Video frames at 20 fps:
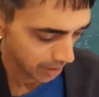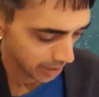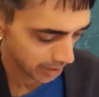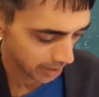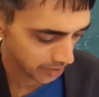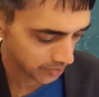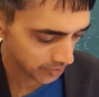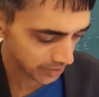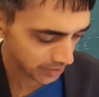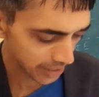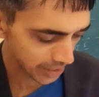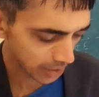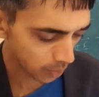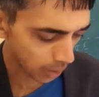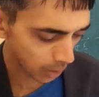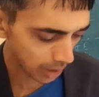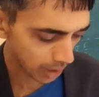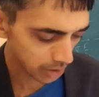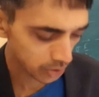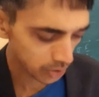is
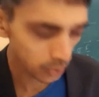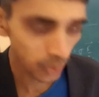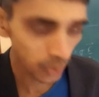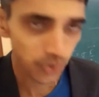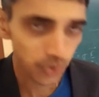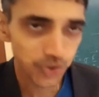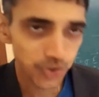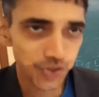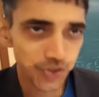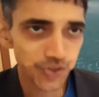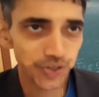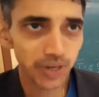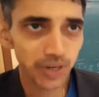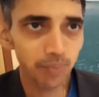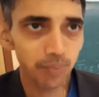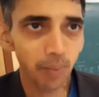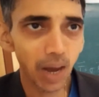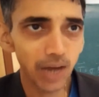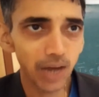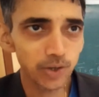equal to
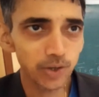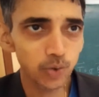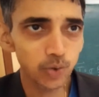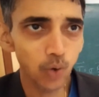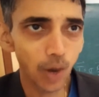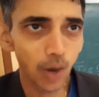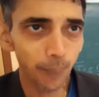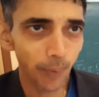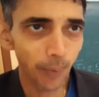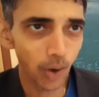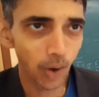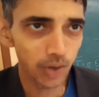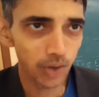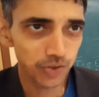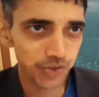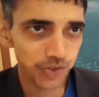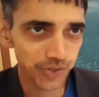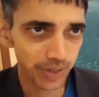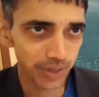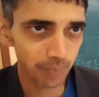sigma 2 upon
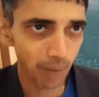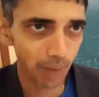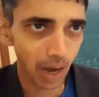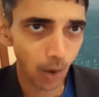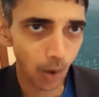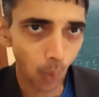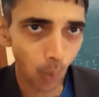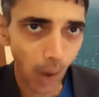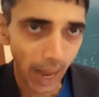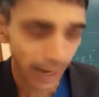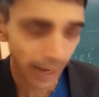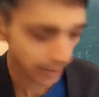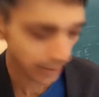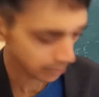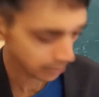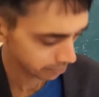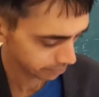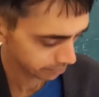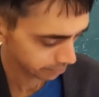sigma 1,